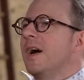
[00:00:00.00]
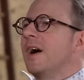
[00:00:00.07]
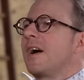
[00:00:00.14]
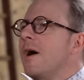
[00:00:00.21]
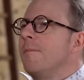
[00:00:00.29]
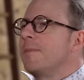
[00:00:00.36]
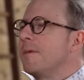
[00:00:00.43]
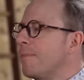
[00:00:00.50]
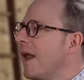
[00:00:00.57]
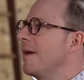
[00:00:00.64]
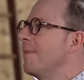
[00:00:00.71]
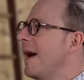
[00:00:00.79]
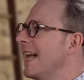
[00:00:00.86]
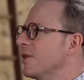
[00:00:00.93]
can't be play
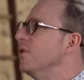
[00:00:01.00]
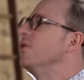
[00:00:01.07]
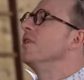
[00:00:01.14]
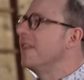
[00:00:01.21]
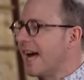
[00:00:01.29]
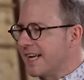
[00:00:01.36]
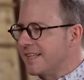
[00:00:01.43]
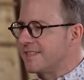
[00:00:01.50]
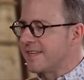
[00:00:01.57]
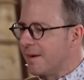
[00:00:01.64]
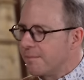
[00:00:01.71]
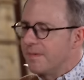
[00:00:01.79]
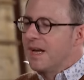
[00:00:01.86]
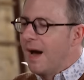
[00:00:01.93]
bad all night,
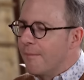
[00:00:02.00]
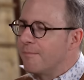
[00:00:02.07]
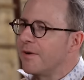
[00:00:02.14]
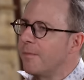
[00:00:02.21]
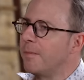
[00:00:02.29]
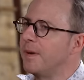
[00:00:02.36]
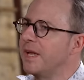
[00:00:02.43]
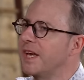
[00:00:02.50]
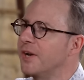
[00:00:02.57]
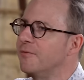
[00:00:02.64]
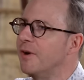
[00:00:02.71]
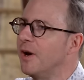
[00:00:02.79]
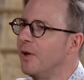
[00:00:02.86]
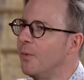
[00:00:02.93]
so I'm probably going to
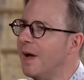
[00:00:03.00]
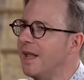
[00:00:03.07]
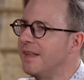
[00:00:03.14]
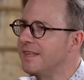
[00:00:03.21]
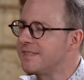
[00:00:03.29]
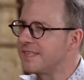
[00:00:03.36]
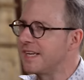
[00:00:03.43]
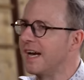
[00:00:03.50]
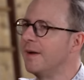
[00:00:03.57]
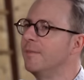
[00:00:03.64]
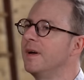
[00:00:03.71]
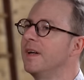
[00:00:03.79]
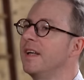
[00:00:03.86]
roll well this time.